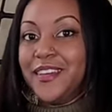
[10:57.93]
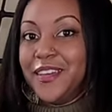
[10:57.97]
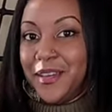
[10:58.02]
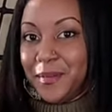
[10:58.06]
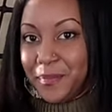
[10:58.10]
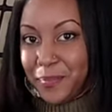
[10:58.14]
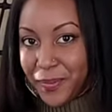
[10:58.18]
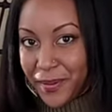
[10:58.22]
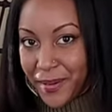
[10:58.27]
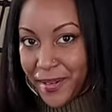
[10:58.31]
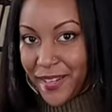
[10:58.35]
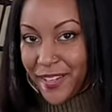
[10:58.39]

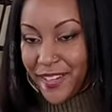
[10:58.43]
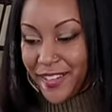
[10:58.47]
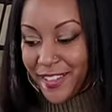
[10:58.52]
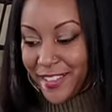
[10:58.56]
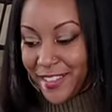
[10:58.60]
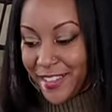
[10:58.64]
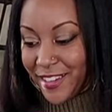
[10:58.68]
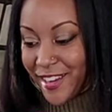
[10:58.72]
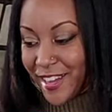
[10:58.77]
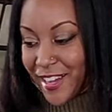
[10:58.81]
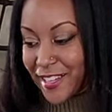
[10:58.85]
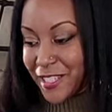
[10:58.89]
and put it
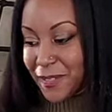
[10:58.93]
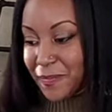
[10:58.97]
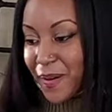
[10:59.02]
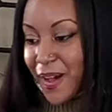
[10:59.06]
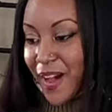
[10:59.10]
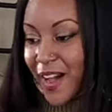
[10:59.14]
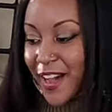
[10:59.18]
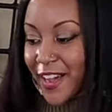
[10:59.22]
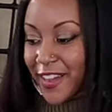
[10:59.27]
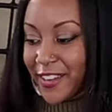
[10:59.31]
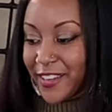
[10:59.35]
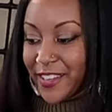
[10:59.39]
in the next
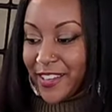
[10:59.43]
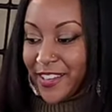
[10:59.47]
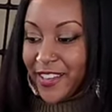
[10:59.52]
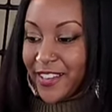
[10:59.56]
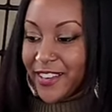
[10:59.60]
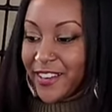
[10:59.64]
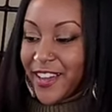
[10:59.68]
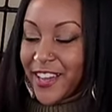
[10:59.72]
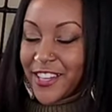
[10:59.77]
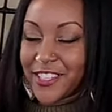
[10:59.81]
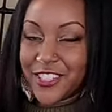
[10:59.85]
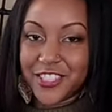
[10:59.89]
pot
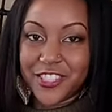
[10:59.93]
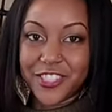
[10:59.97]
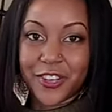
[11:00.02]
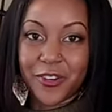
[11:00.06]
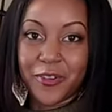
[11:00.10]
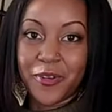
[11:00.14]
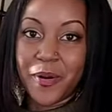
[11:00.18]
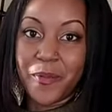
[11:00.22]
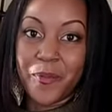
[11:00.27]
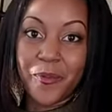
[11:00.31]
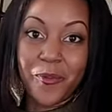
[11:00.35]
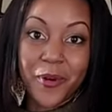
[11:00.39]
and I just
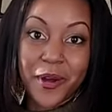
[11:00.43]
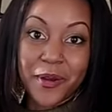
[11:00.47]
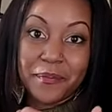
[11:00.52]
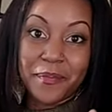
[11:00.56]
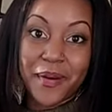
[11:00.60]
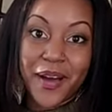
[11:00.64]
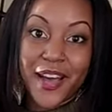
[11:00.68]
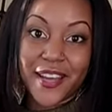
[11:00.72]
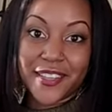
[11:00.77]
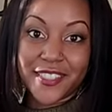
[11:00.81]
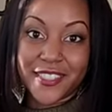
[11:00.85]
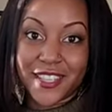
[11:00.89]
go up one
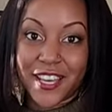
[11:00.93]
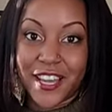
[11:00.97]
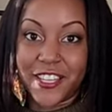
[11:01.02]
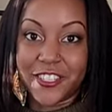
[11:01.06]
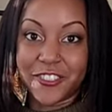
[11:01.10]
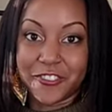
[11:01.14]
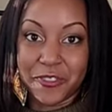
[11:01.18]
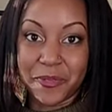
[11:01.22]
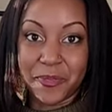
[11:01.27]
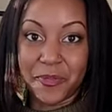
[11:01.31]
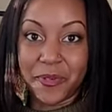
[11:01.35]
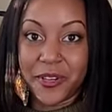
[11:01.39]
pot
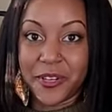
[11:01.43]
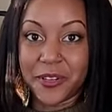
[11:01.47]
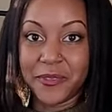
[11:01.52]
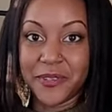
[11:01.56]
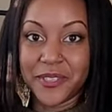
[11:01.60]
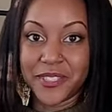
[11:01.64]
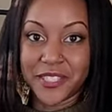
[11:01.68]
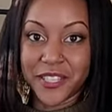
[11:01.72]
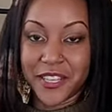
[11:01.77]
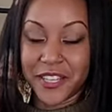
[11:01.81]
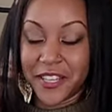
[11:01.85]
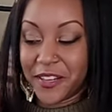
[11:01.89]
size from what it
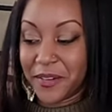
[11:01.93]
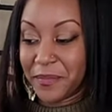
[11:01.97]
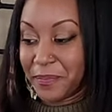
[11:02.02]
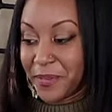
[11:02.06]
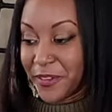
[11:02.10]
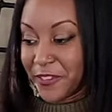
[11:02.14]
was in